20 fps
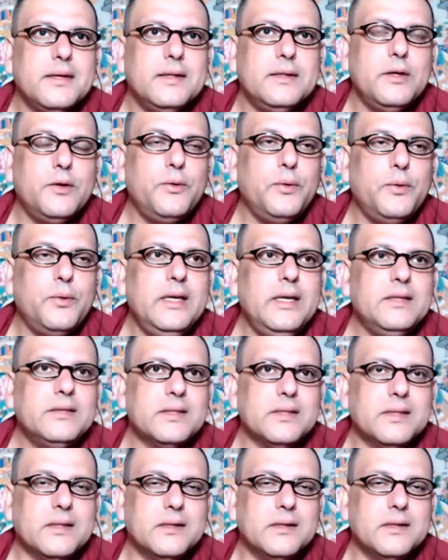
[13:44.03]
the
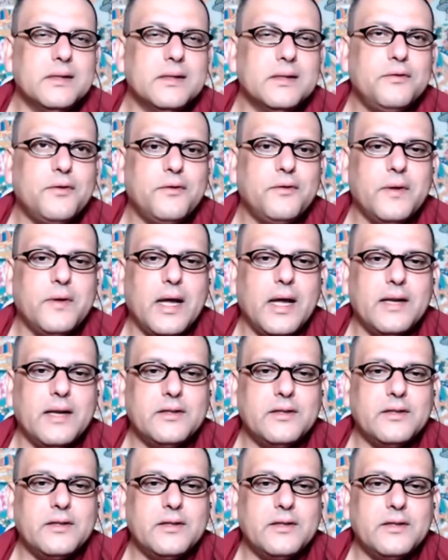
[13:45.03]
reason for
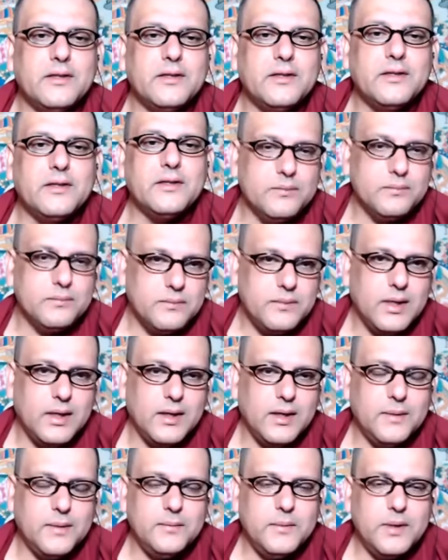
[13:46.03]
financial meltdown,
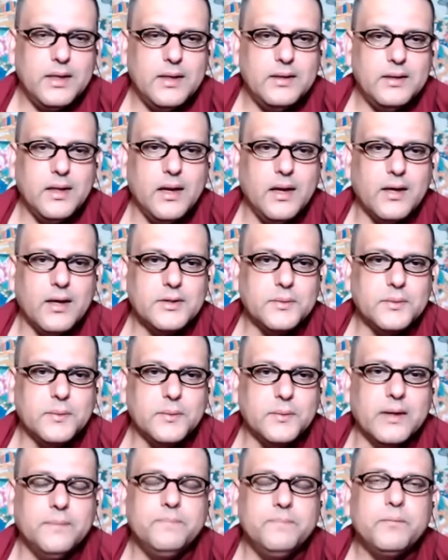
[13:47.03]
the last
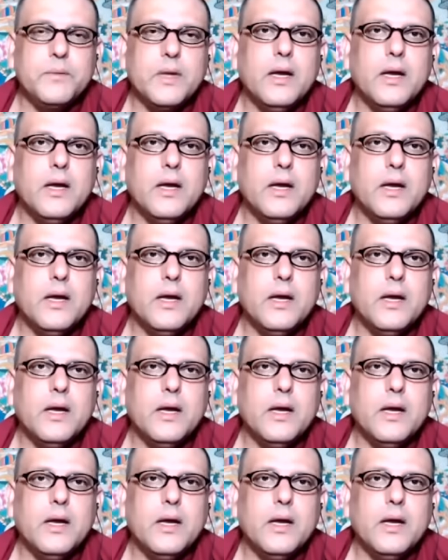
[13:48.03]
one,